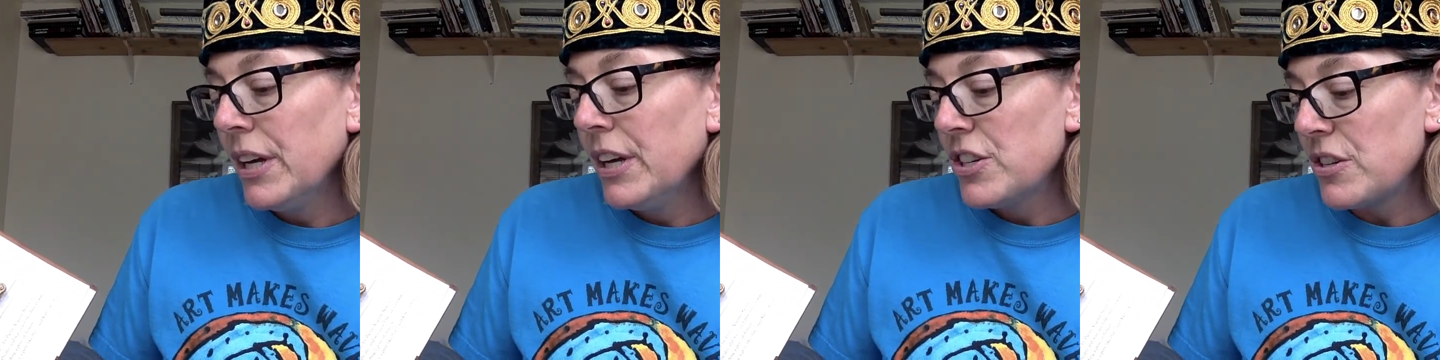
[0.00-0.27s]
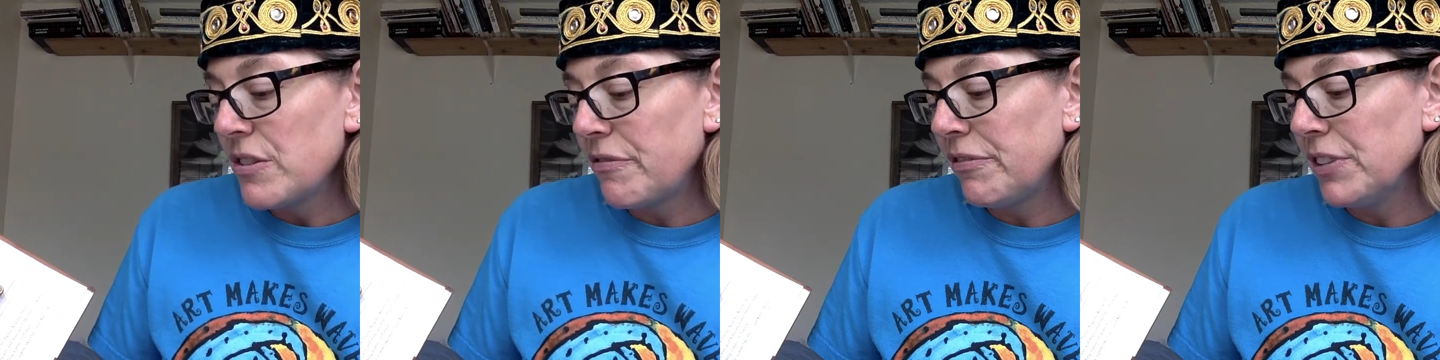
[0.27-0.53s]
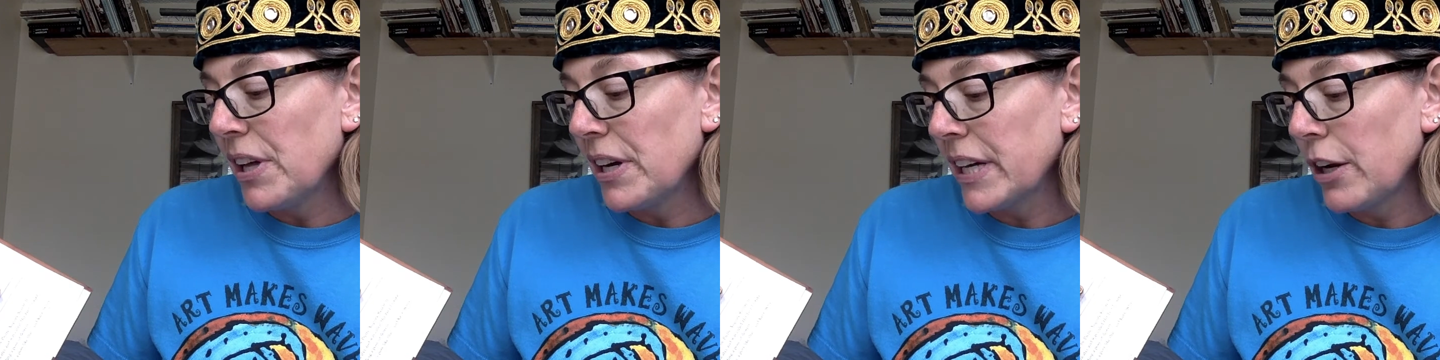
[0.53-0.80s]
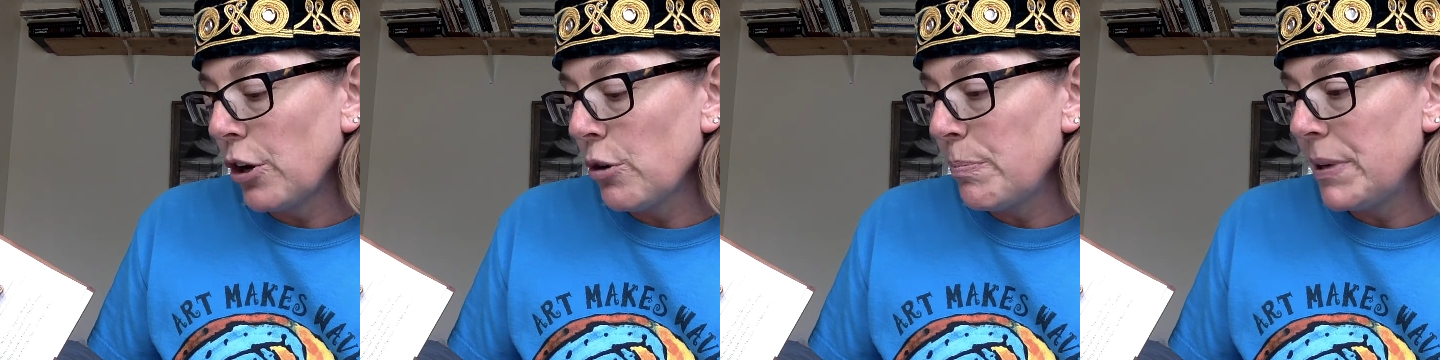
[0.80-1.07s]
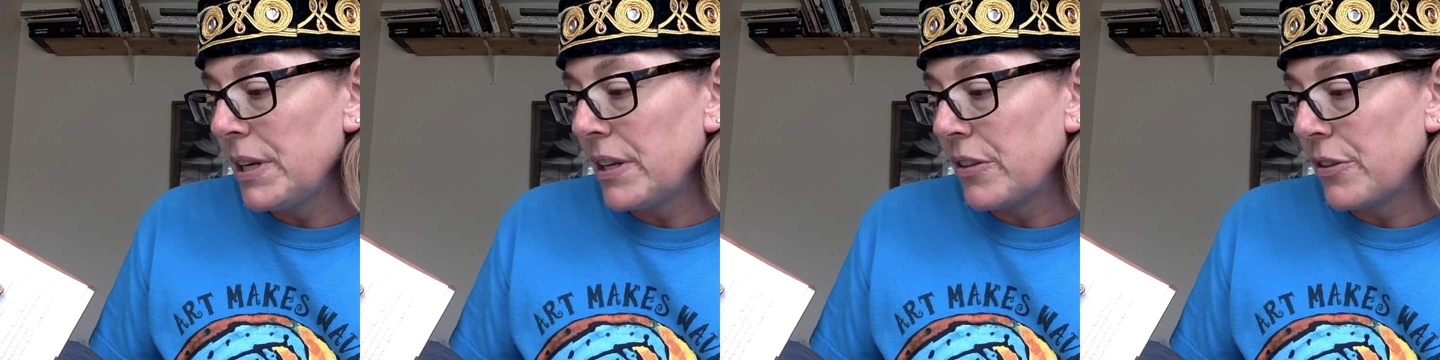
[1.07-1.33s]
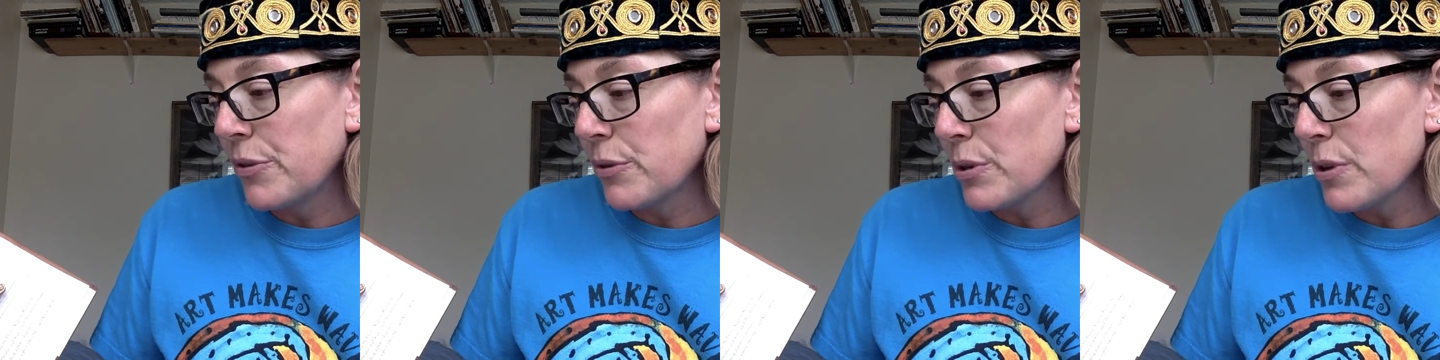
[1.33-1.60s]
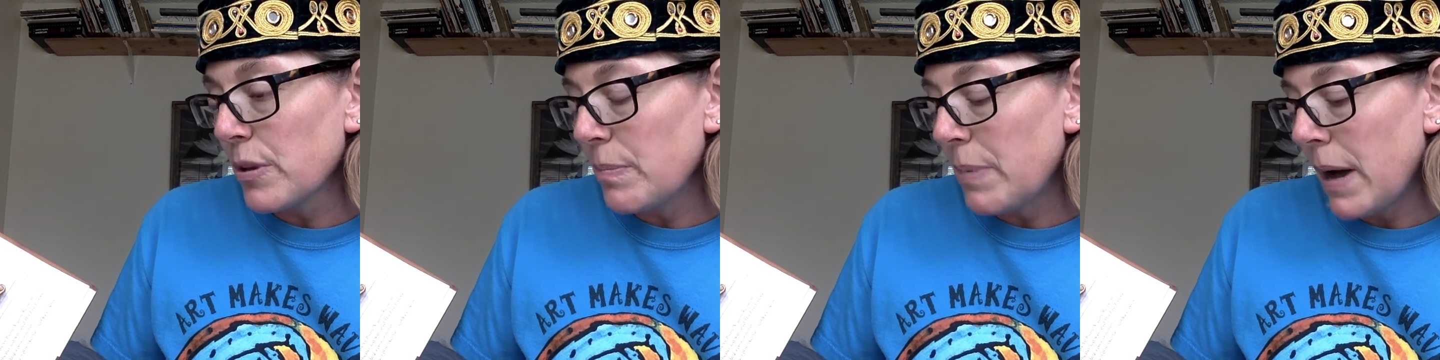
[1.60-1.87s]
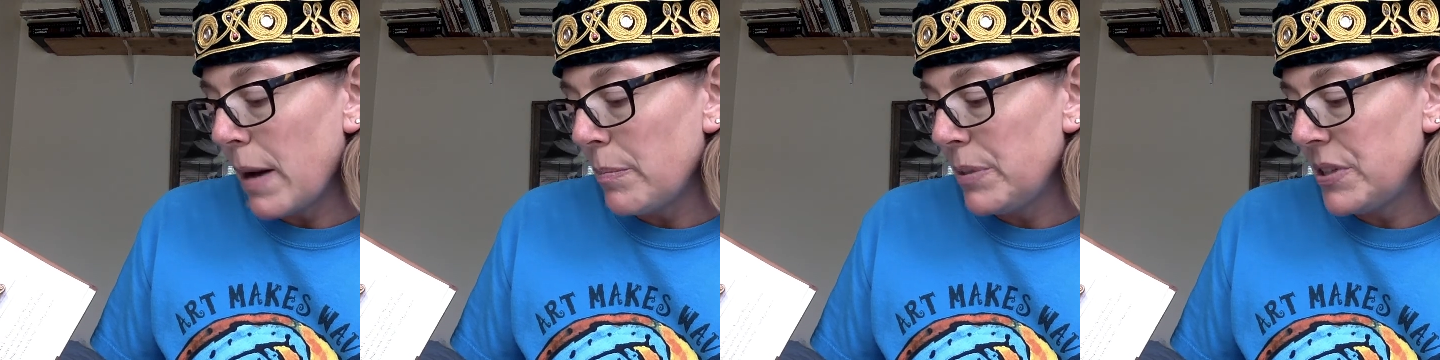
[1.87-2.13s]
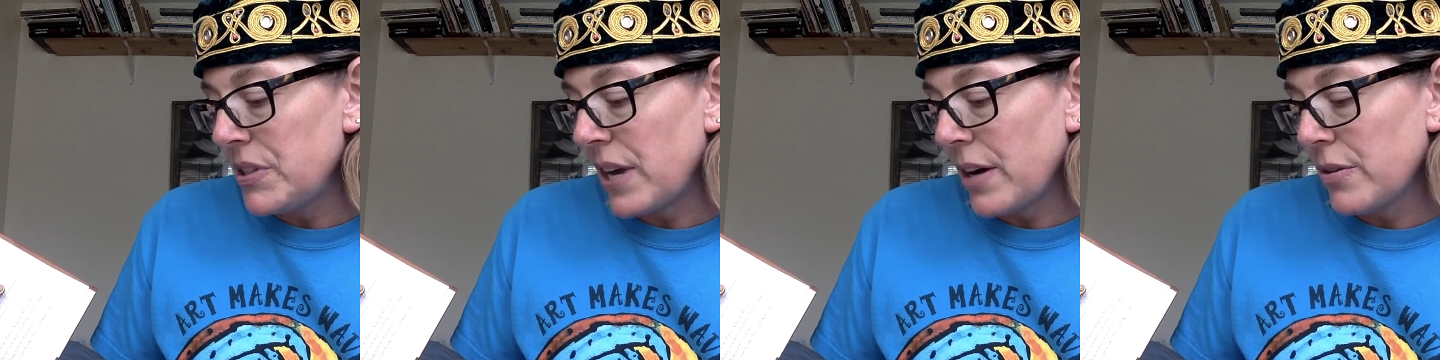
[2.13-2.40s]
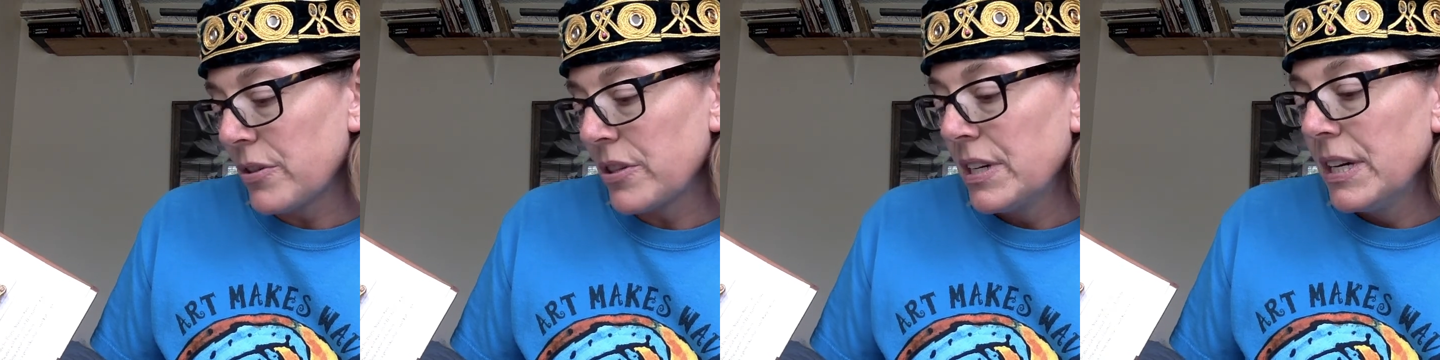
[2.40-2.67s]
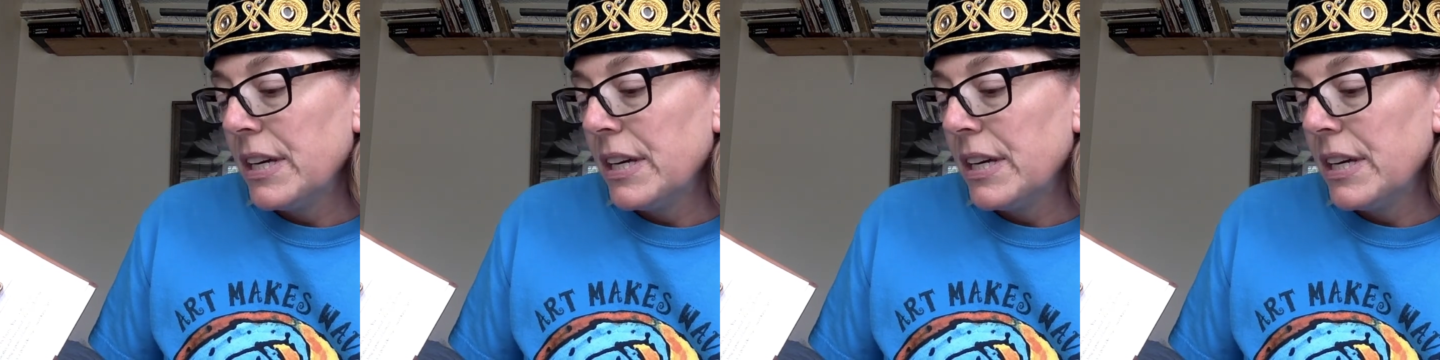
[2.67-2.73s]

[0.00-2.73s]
She flung it open and threw the poppies out.